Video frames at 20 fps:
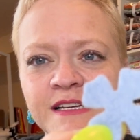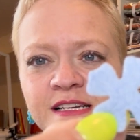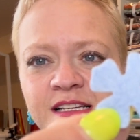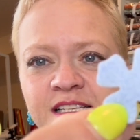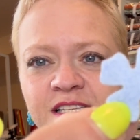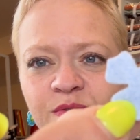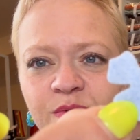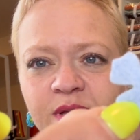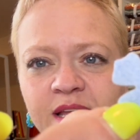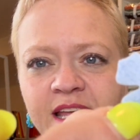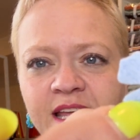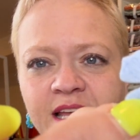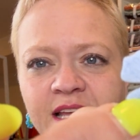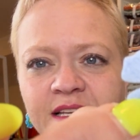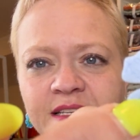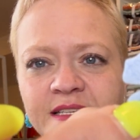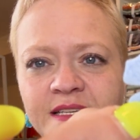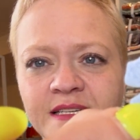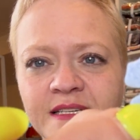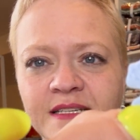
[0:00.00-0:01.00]
So we
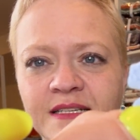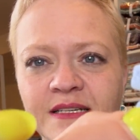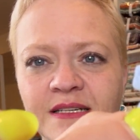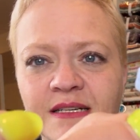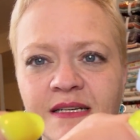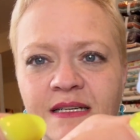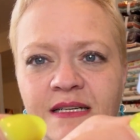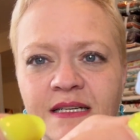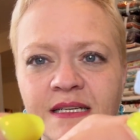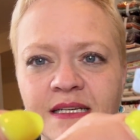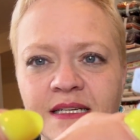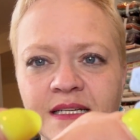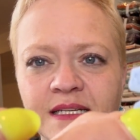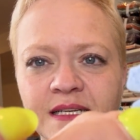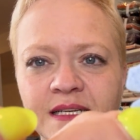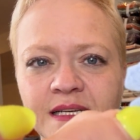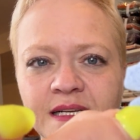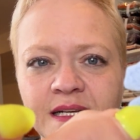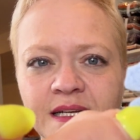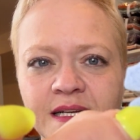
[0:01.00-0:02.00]
get
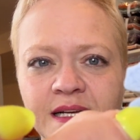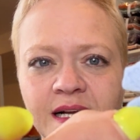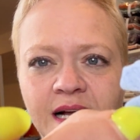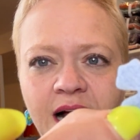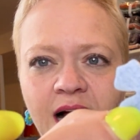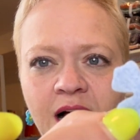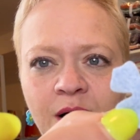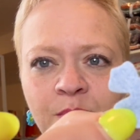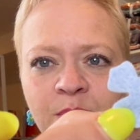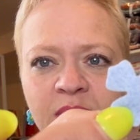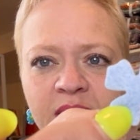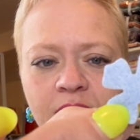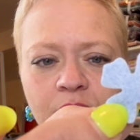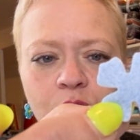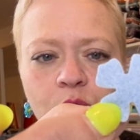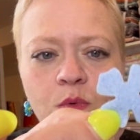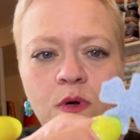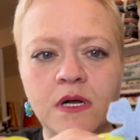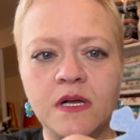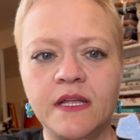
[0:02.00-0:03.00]
a bigger
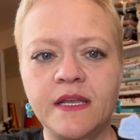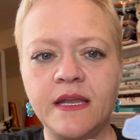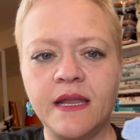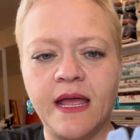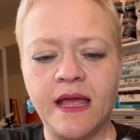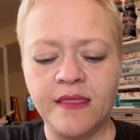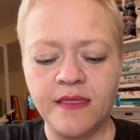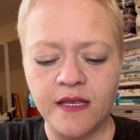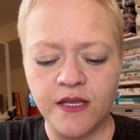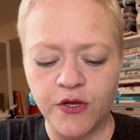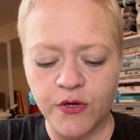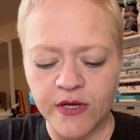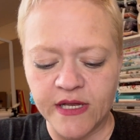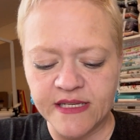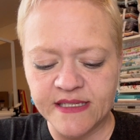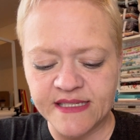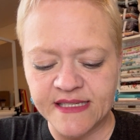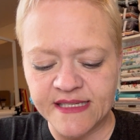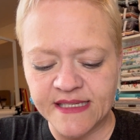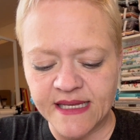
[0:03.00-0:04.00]
one, and then you
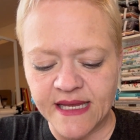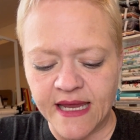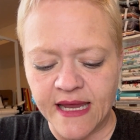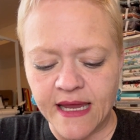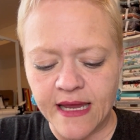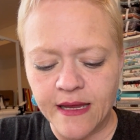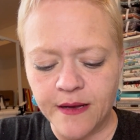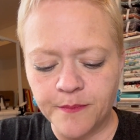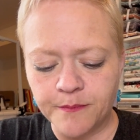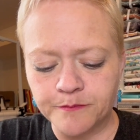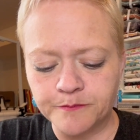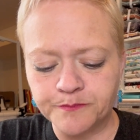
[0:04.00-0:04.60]
can see,